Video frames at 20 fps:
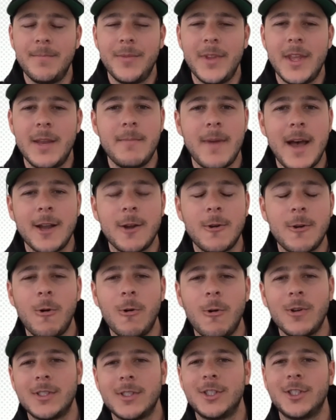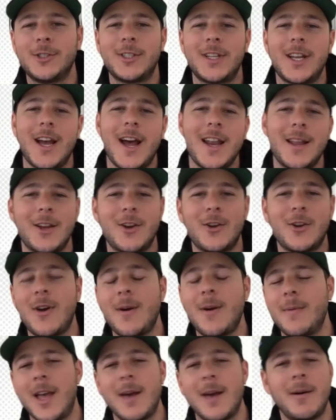And my goal is just kind of
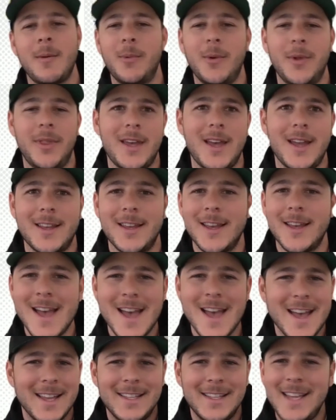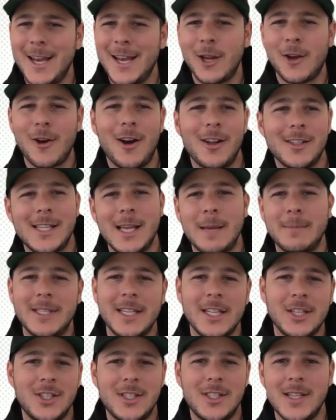come up with like 10 concepts
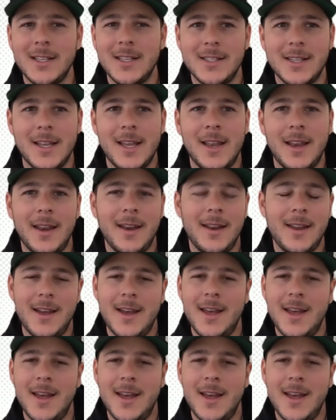each season.